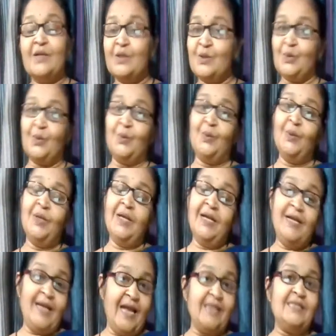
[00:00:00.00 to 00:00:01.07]
So,
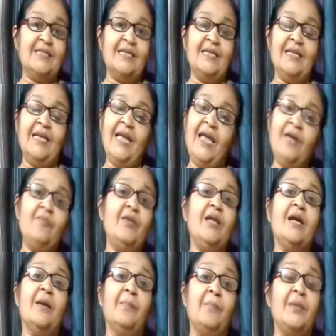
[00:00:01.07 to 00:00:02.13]
naturally,
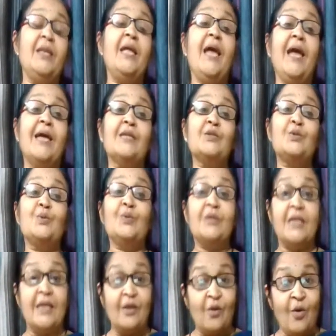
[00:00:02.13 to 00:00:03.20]
every company has to
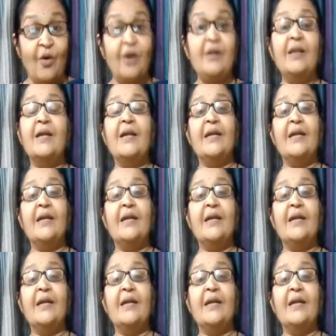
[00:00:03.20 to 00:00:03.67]
think on